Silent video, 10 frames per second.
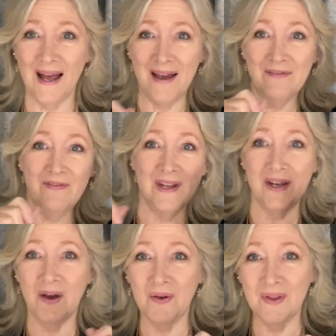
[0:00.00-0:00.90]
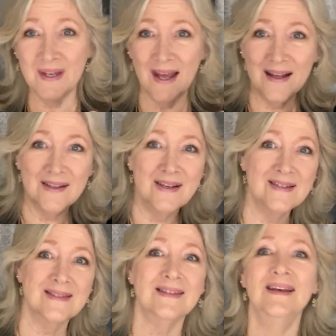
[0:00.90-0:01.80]
I videoed the
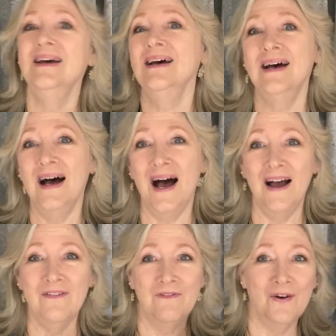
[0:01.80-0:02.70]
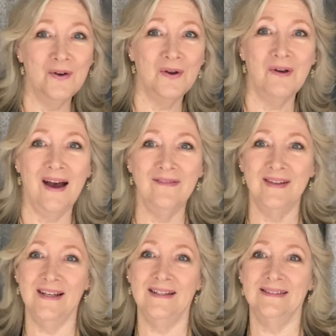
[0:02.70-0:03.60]
necklace. I photographed
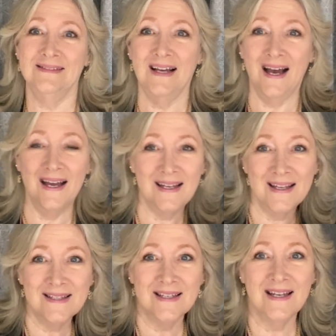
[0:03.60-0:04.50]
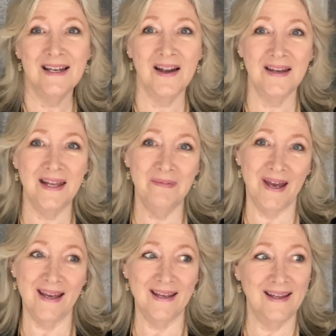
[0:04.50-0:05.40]
it. I listed it on
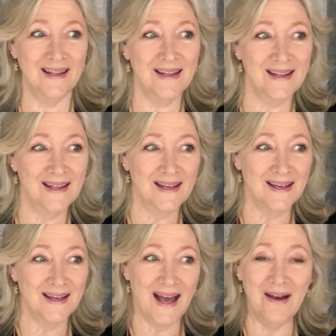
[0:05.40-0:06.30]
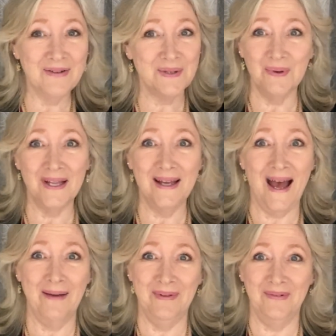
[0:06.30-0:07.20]
eBay. I was really
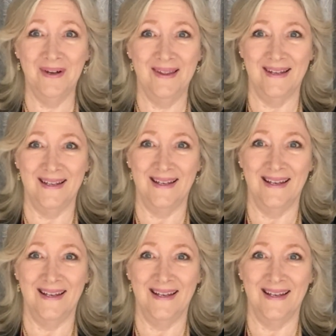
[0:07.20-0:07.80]
happy with it.